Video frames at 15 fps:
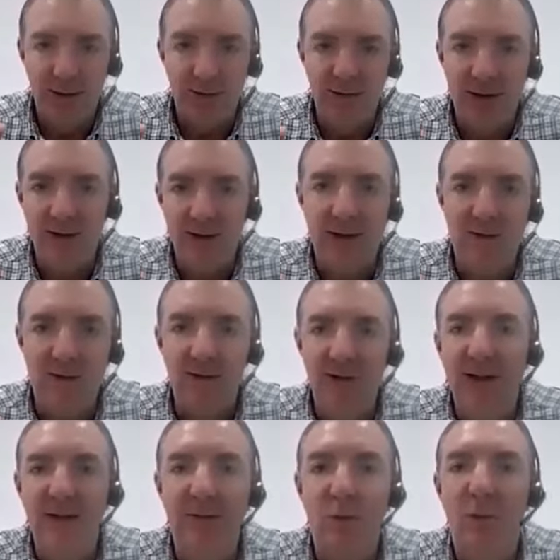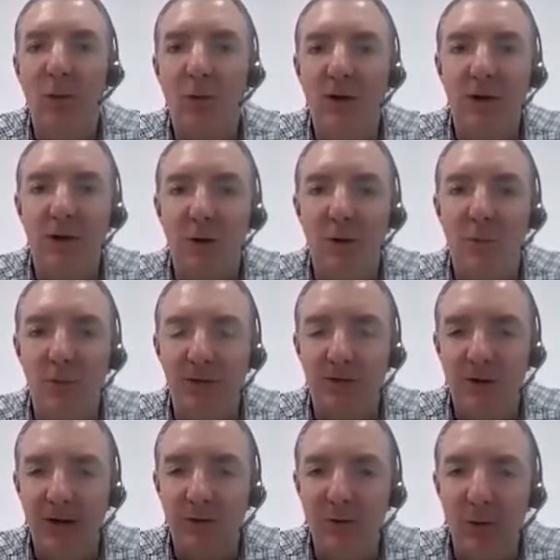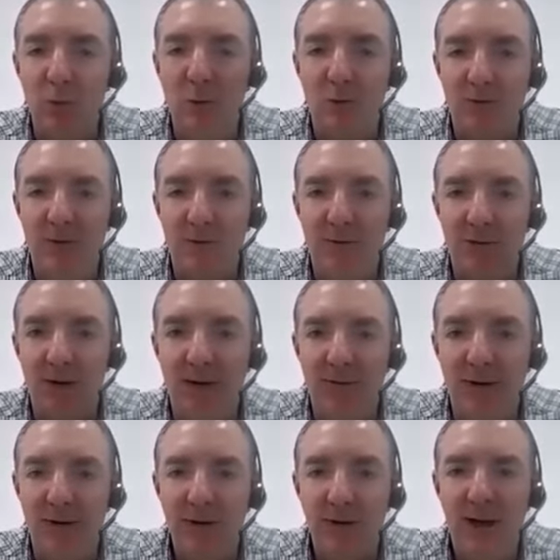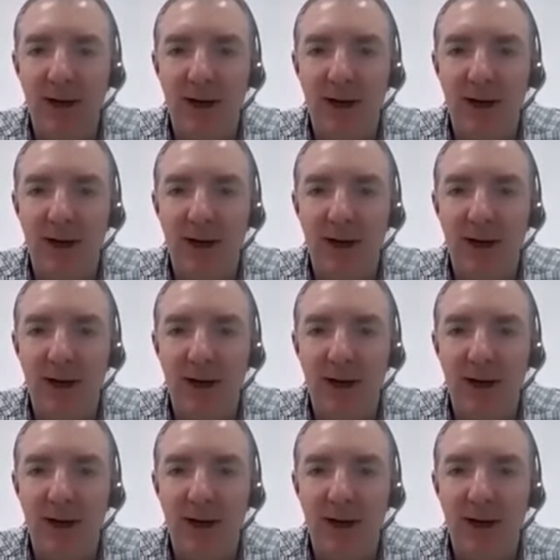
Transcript: they can deliver what you perceive you want to deliver.